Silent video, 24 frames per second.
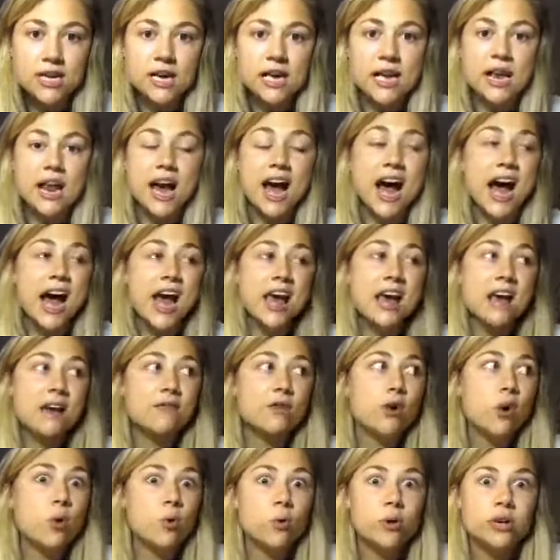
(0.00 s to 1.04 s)
And I have
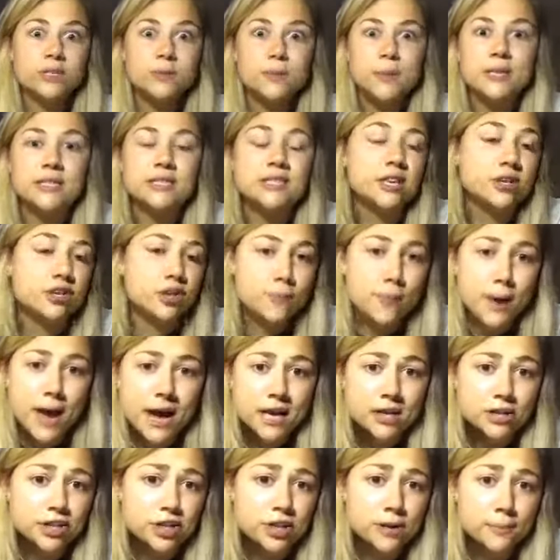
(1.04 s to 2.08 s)
always been such a
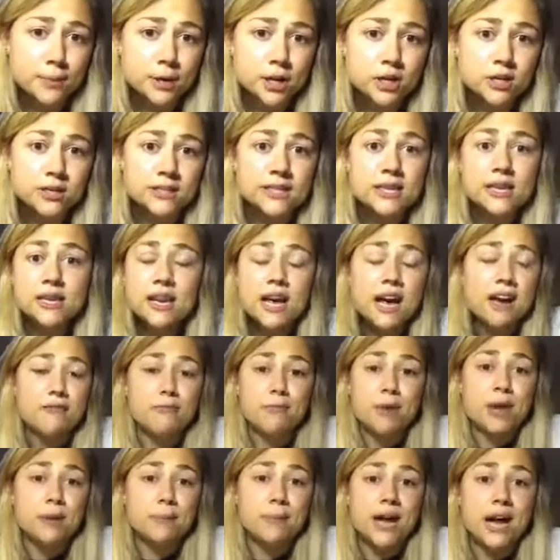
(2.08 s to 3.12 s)
passionate person. I've
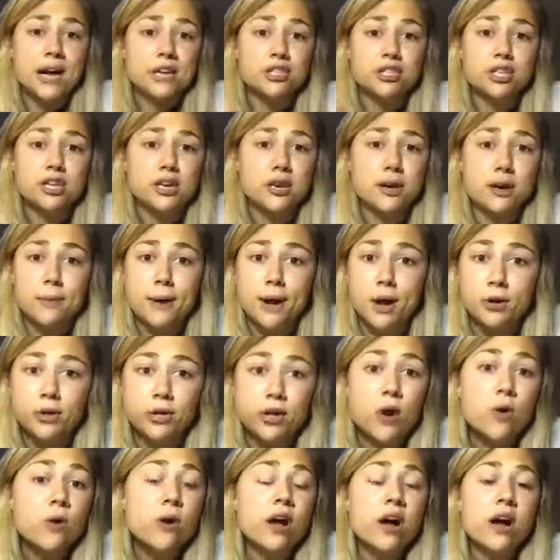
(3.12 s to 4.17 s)
been passionate about
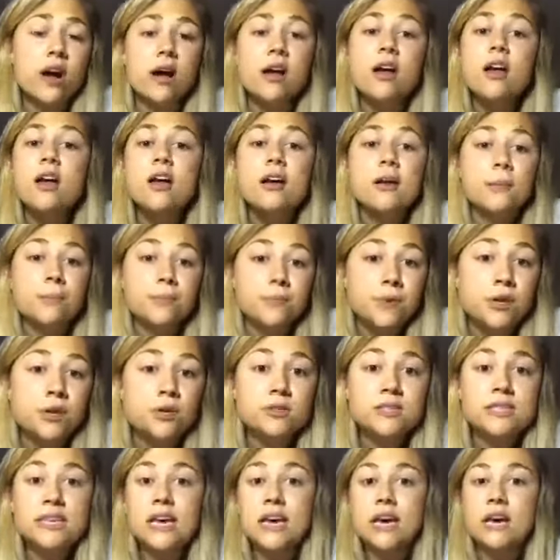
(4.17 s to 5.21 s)
yoga,
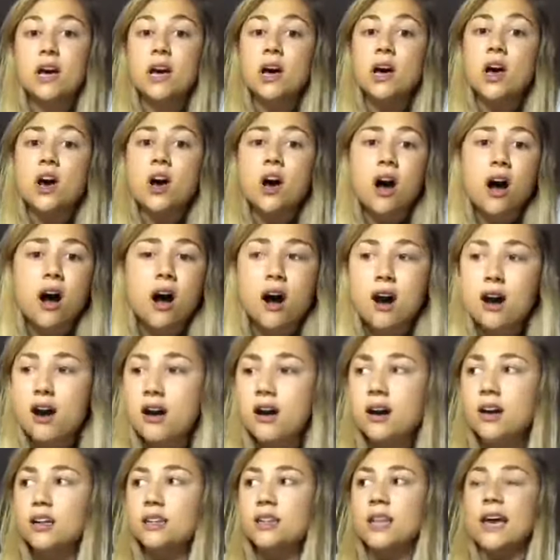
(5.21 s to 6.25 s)
music,
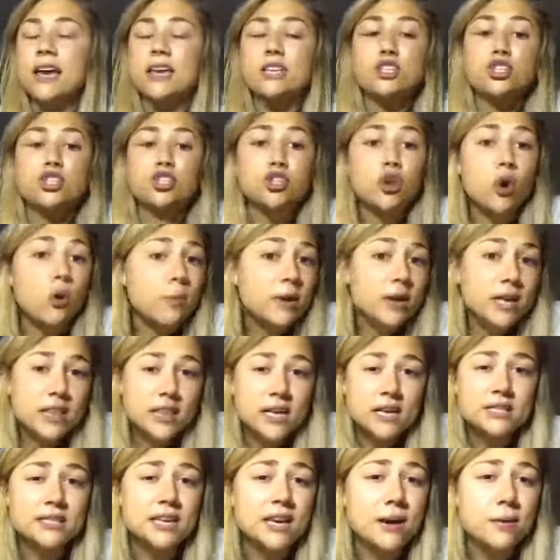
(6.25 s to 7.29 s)
art, like so many
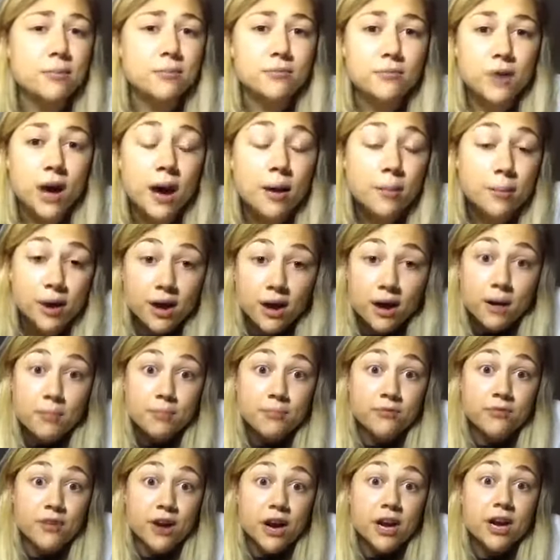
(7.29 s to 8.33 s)
things. Like
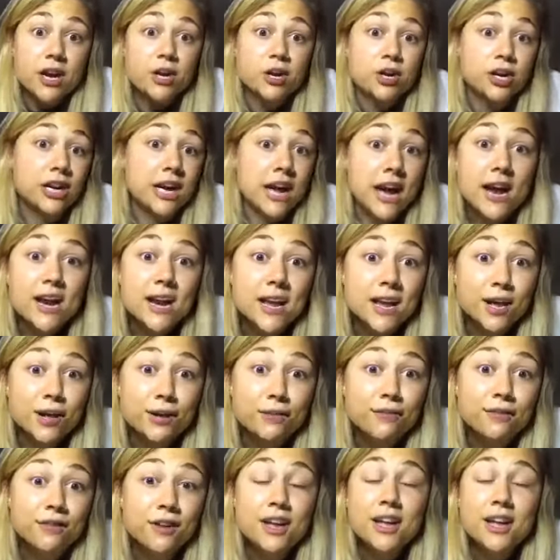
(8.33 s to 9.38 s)
I'm very creative,